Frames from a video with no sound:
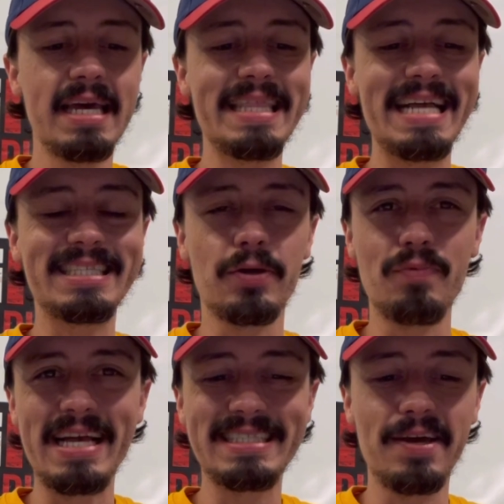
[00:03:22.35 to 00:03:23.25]
That's the
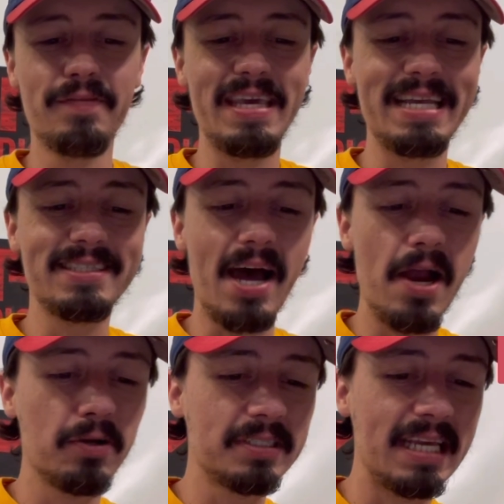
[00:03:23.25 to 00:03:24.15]
rest of the
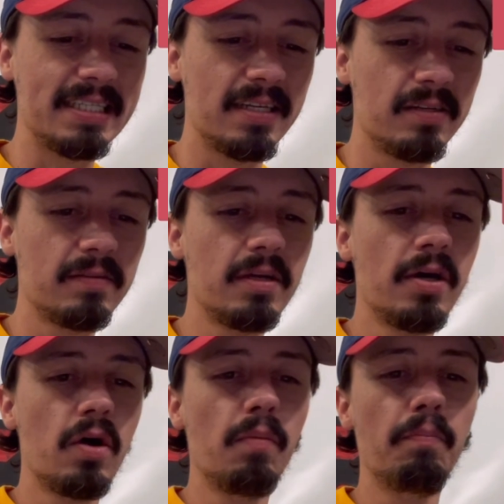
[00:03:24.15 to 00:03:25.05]
entire season,
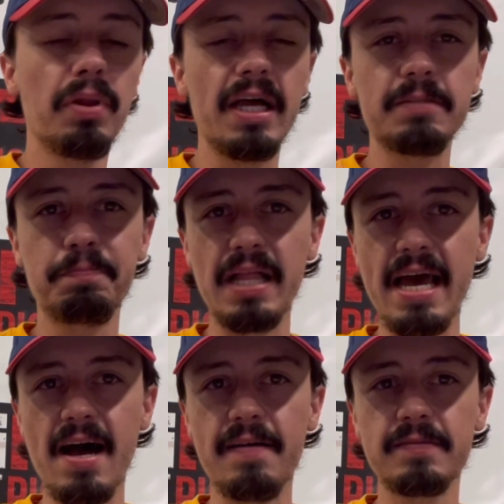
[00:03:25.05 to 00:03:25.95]
plus
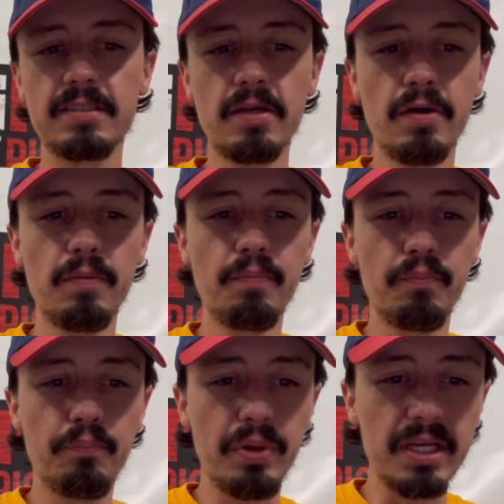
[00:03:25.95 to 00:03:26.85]
playoffs,
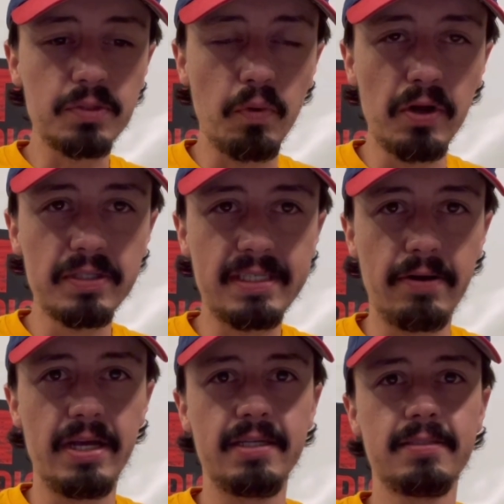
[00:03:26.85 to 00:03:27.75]
plus World
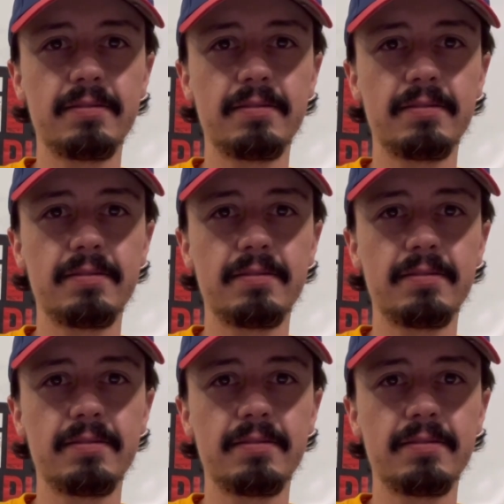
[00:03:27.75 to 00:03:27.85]
Series.